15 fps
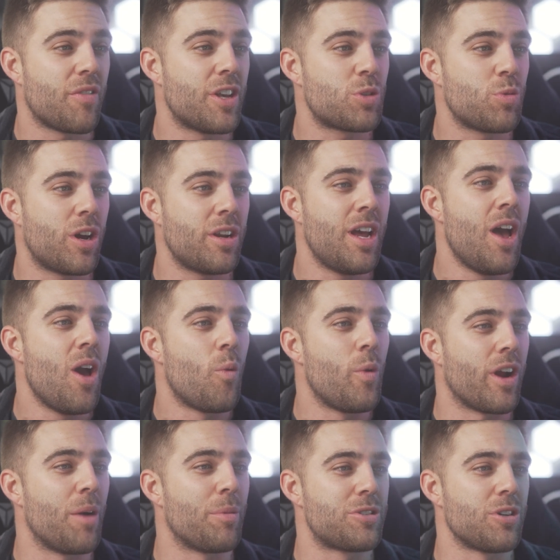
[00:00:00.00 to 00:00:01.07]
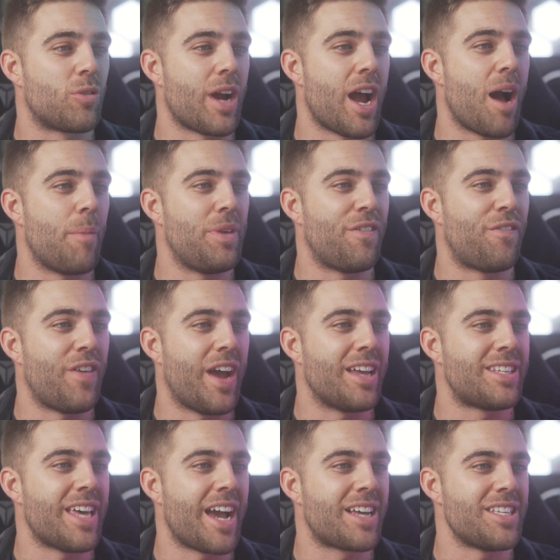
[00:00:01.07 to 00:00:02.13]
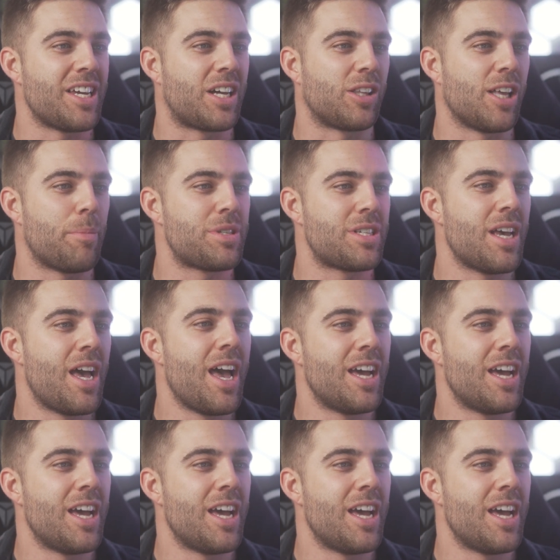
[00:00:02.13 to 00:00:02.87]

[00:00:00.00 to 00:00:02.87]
on this one. We were able to grab the Phanteks Eclipse